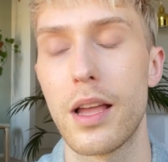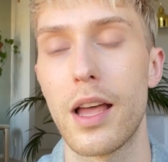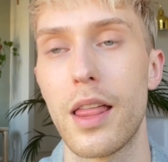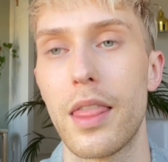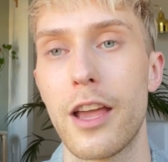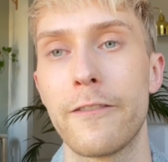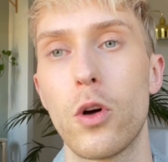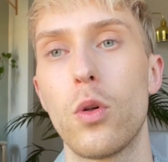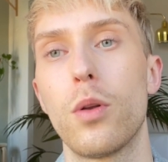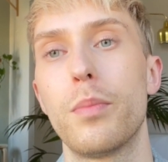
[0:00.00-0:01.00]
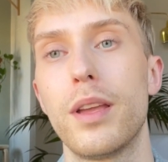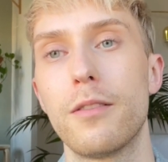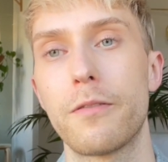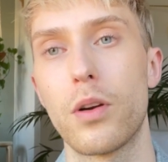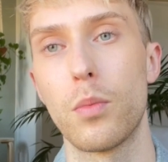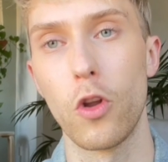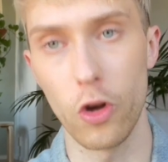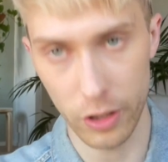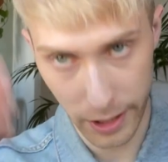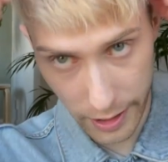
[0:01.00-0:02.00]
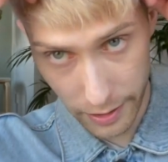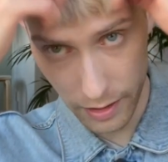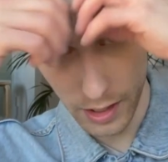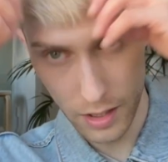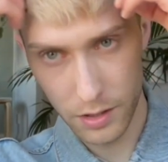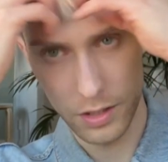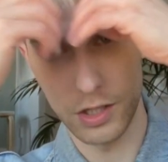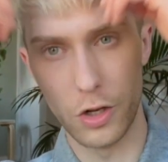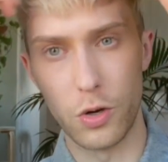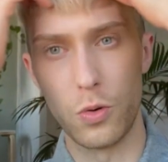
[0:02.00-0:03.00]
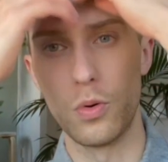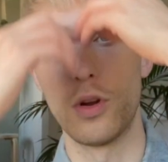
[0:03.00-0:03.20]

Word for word: and they have all been from Lord Hair. So